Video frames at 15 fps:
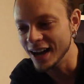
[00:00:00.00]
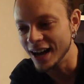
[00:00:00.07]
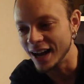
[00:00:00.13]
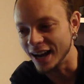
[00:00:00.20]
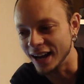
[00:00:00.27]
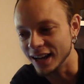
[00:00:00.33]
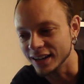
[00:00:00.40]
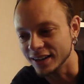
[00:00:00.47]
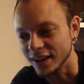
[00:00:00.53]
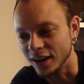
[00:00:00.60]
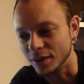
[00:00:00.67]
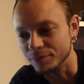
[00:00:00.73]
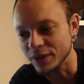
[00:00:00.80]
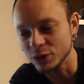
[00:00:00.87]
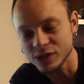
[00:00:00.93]
and
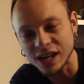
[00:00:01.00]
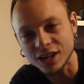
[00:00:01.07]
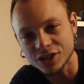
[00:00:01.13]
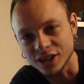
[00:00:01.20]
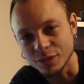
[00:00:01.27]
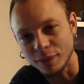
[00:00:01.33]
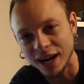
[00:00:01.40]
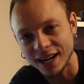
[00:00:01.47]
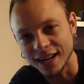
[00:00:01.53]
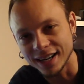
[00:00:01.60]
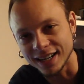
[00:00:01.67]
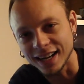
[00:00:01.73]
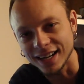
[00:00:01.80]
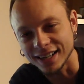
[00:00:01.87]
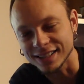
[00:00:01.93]
it was actually my
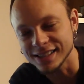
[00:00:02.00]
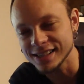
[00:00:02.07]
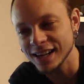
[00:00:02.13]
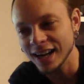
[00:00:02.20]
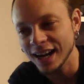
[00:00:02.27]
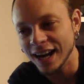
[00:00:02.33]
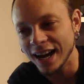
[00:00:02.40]
NES.